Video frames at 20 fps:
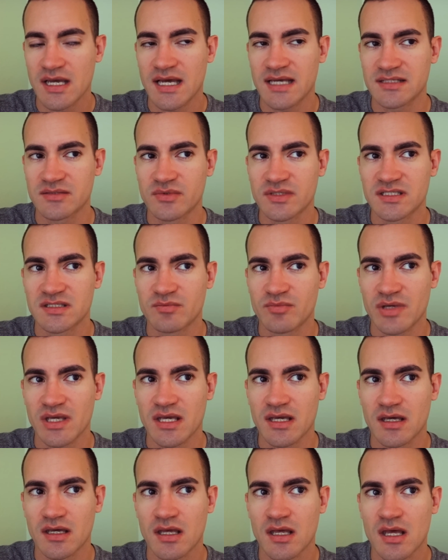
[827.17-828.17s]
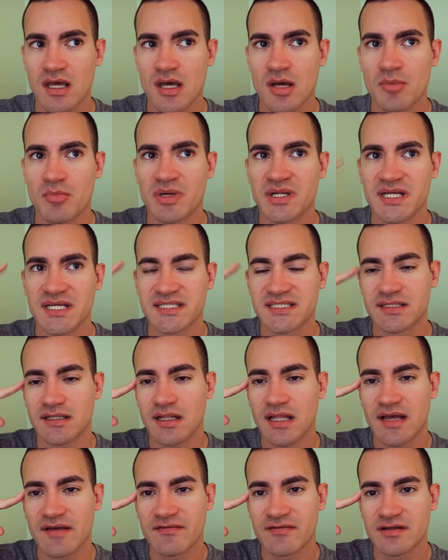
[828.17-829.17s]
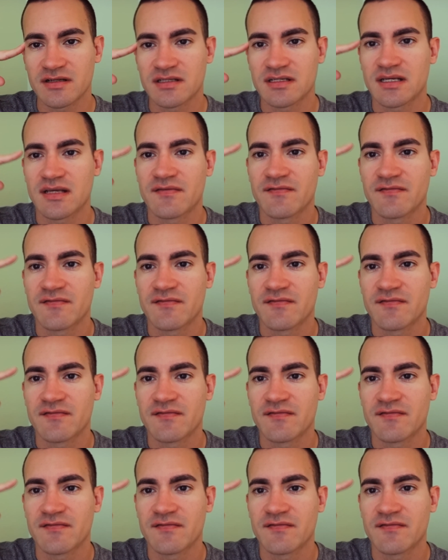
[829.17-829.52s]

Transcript: as we speak, but I still haven't